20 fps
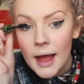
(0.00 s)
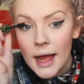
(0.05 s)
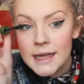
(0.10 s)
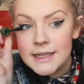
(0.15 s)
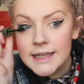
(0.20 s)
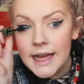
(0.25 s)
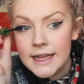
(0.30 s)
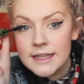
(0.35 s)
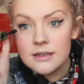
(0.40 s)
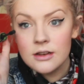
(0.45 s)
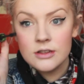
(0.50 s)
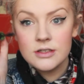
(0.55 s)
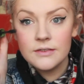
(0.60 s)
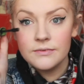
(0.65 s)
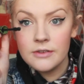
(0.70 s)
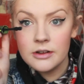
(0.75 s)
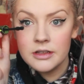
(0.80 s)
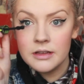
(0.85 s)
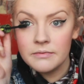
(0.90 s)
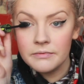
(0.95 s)
as it adds lots
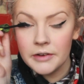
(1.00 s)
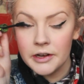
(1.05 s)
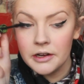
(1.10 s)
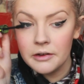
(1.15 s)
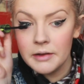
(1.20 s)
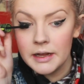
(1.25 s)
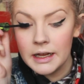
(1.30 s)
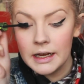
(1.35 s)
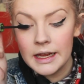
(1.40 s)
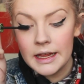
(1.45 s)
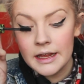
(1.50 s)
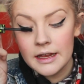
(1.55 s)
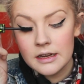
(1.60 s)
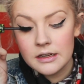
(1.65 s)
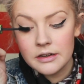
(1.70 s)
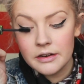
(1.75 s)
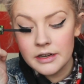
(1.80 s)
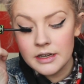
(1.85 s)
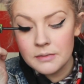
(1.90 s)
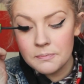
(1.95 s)
of volume very quickly
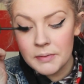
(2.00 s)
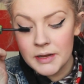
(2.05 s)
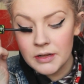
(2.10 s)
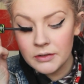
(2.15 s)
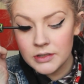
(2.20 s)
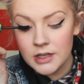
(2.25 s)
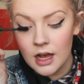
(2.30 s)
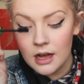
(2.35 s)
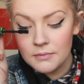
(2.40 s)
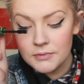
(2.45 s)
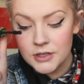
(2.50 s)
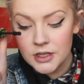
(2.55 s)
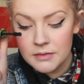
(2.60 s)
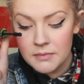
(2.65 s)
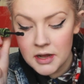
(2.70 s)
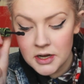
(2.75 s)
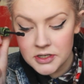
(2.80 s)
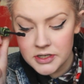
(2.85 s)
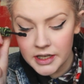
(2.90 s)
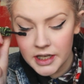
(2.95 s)
and don't need to build it up too
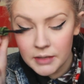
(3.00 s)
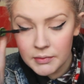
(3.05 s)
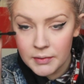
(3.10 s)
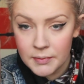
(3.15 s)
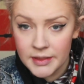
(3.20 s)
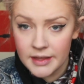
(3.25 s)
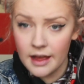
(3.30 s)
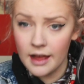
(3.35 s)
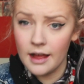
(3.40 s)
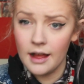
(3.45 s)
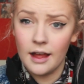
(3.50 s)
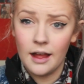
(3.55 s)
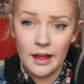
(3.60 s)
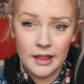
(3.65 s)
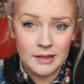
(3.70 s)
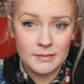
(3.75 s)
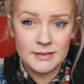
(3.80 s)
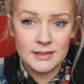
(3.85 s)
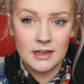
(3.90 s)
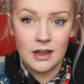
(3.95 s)
much like you would with
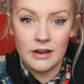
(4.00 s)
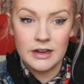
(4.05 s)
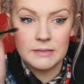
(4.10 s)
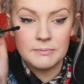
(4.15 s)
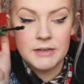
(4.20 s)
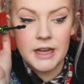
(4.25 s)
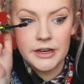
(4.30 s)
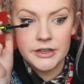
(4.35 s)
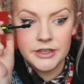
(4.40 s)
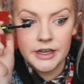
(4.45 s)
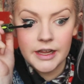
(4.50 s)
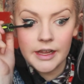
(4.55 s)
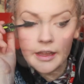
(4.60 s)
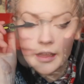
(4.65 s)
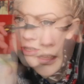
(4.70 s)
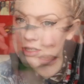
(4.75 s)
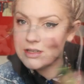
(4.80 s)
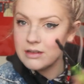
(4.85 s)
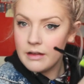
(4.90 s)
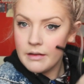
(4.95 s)
other mascaras potentially.
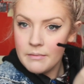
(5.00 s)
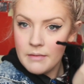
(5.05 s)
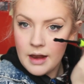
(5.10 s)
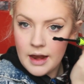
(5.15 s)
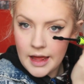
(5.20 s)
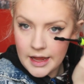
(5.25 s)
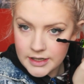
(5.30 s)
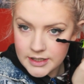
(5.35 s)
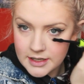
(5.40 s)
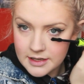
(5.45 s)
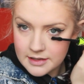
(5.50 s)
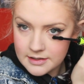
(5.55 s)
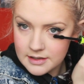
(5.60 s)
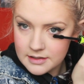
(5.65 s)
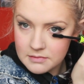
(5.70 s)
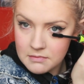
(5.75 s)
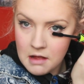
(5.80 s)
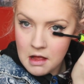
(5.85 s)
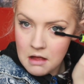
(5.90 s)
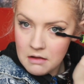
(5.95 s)
Bottom lashes
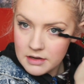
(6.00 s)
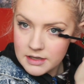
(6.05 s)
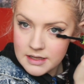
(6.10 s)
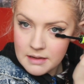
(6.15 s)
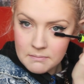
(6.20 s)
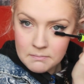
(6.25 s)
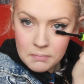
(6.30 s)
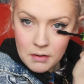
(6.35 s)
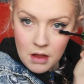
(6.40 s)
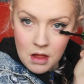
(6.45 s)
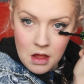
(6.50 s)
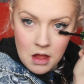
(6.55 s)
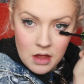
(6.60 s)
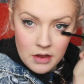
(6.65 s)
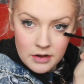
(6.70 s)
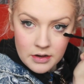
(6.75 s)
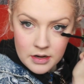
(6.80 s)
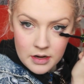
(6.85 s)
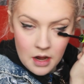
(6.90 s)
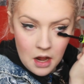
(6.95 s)
as well because I'm
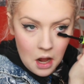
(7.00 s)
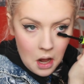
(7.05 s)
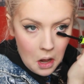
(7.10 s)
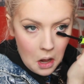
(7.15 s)
blonde.